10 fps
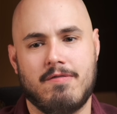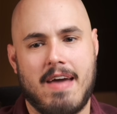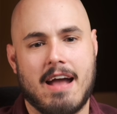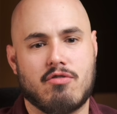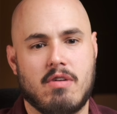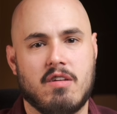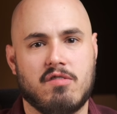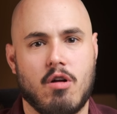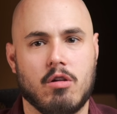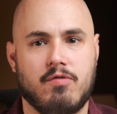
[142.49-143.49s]
factory
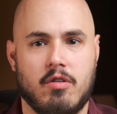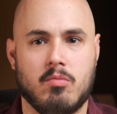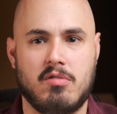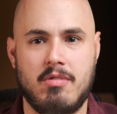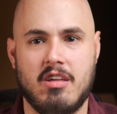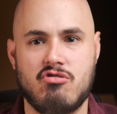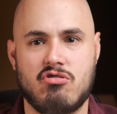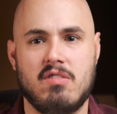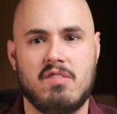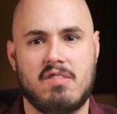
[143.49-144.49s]
installed film
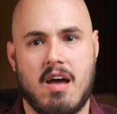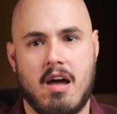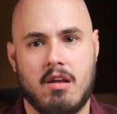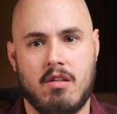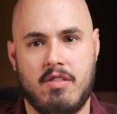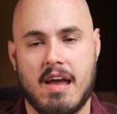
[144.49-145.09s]
simulations on the